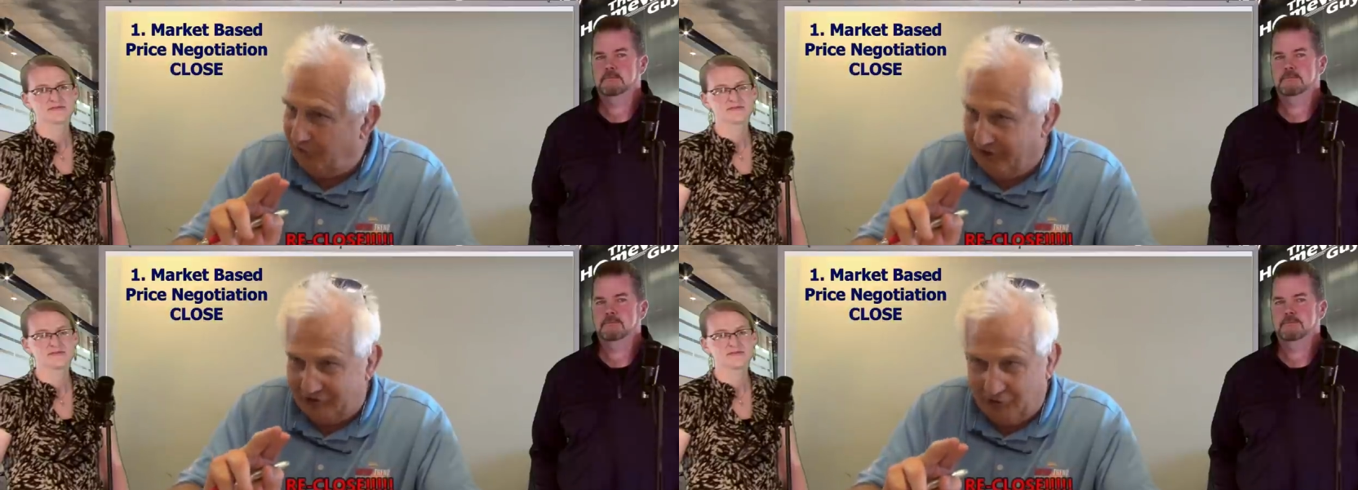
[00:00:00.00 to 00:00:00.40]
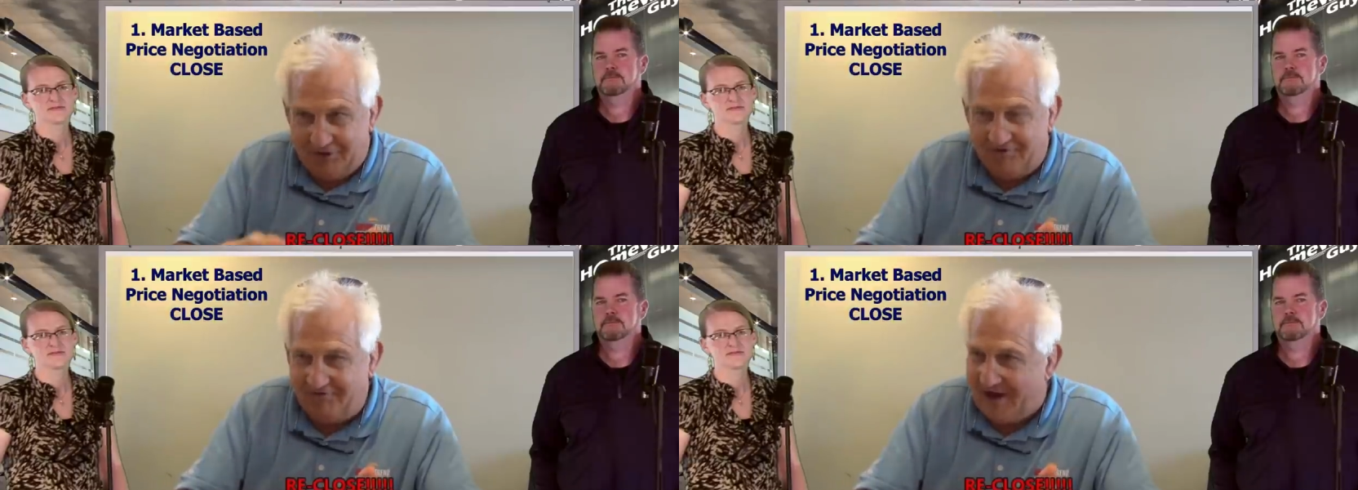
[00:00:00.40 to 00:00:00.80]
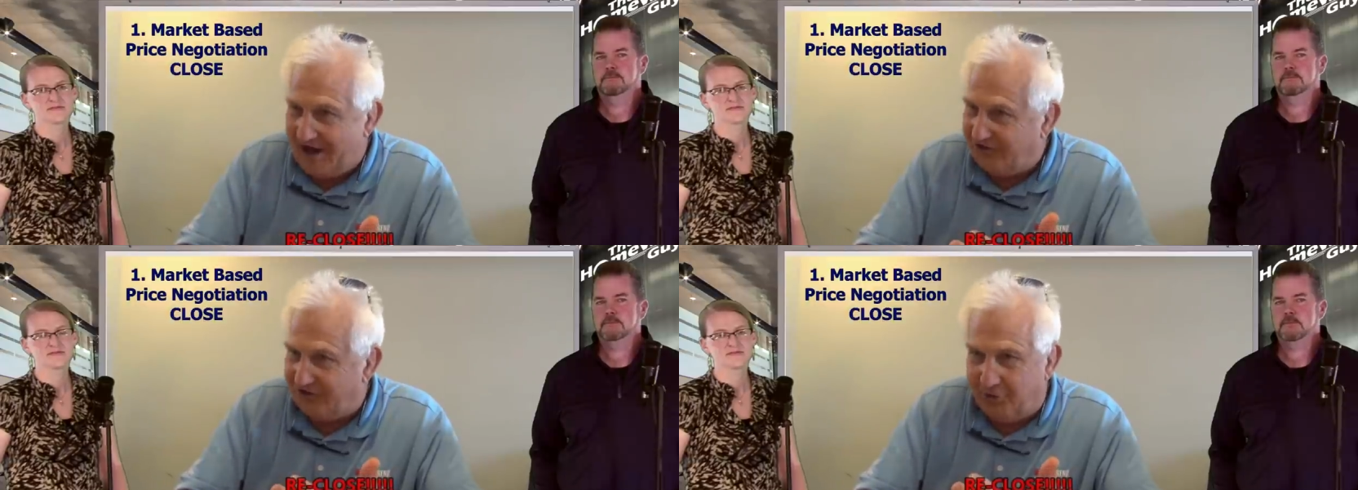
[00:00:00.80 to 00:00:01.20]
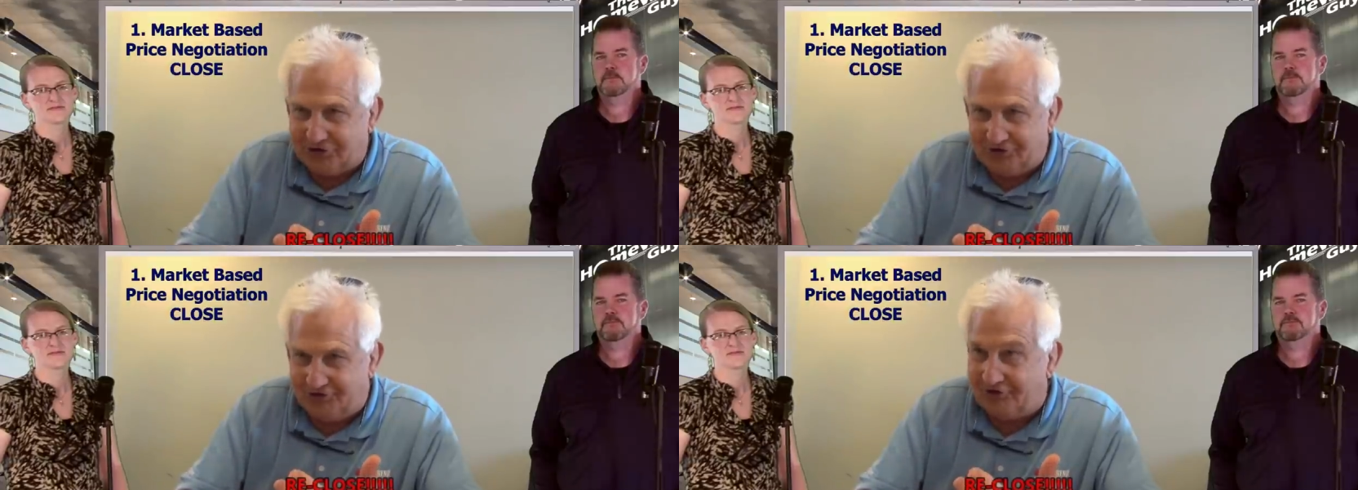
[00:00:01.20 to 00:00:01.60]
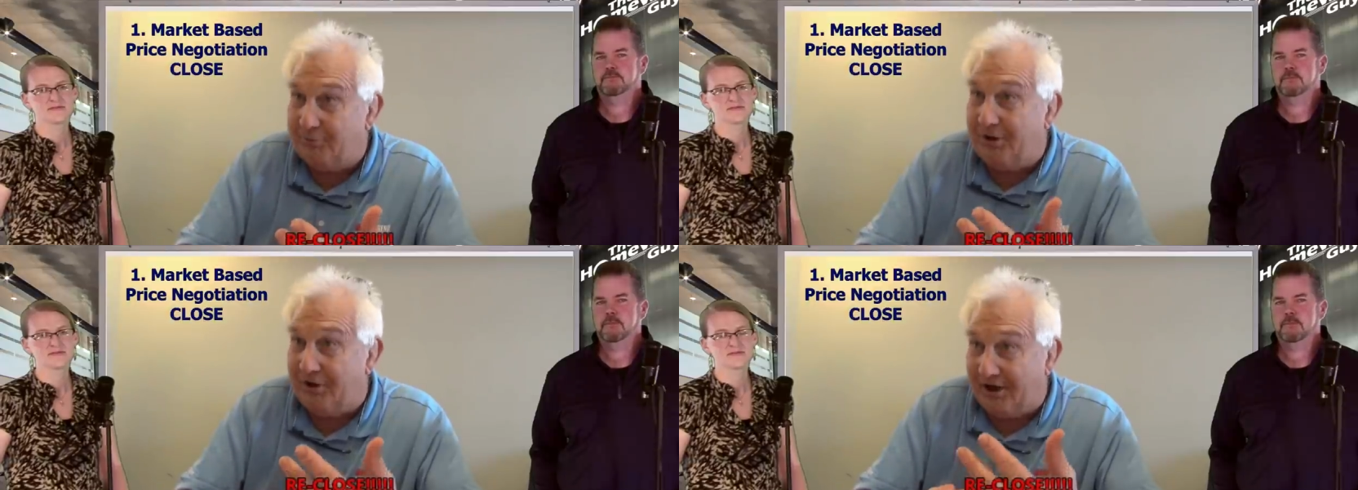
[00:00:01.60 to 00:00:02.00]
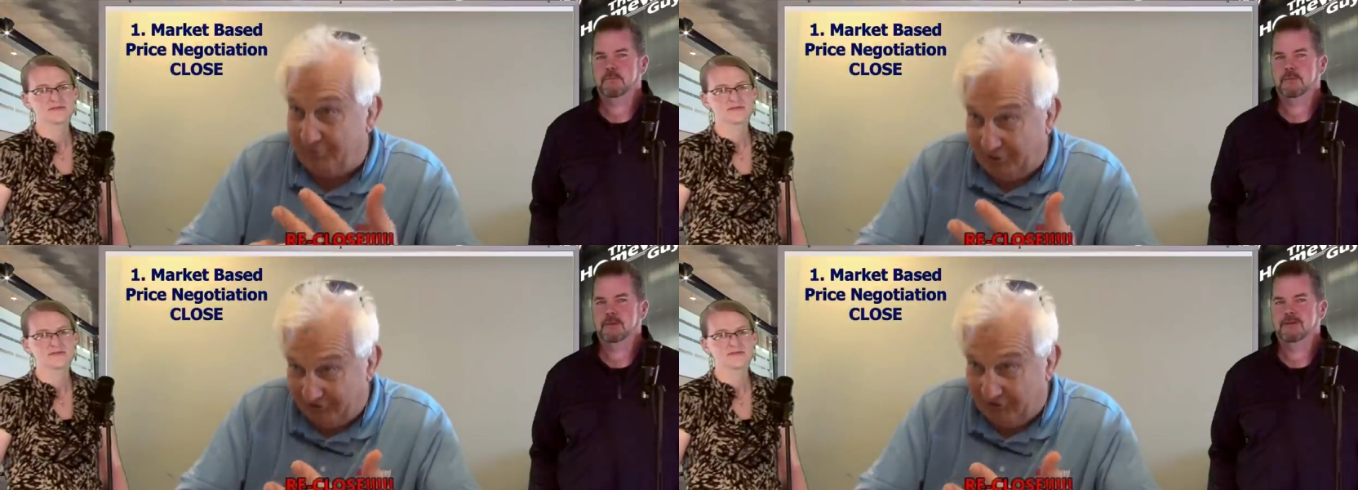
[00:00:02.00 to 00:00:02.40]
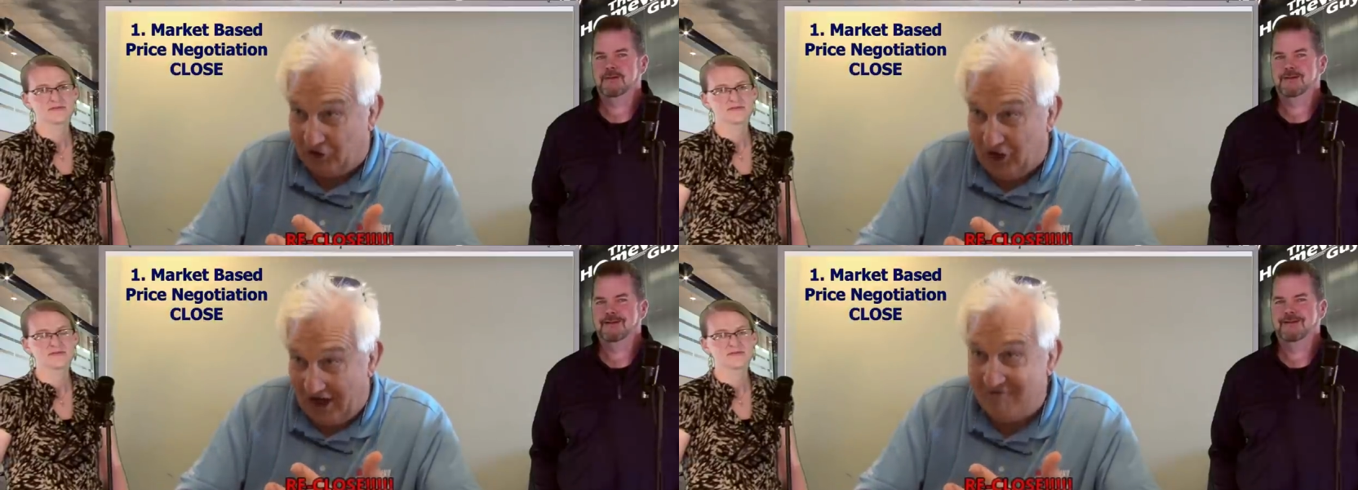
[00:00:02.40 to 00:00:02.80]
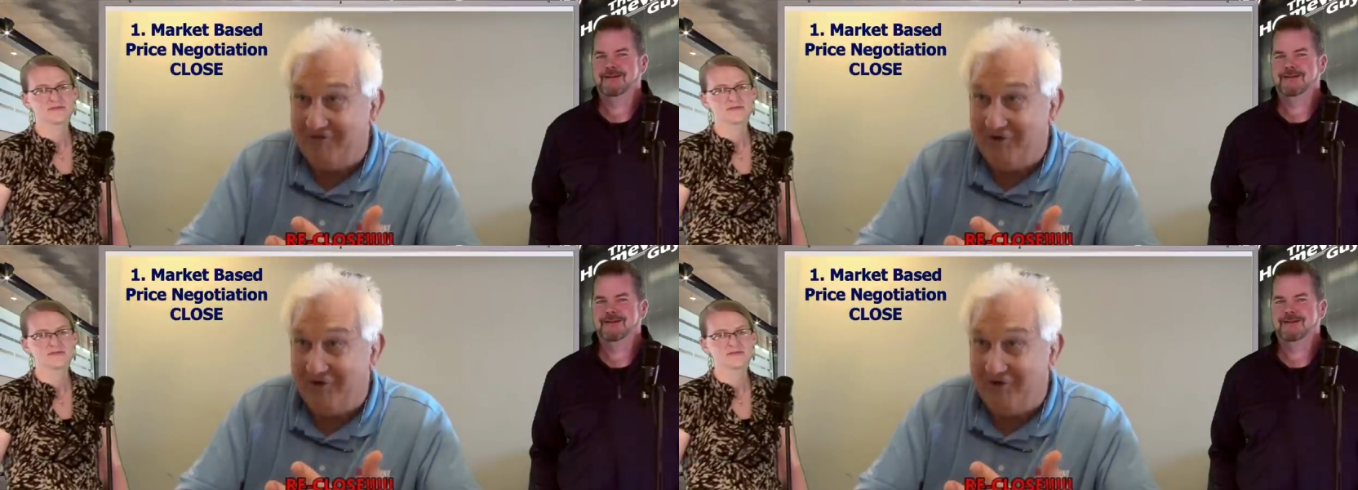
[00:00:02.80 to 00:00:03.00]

Speaker 1: this, this would be the fastest purchase experience of your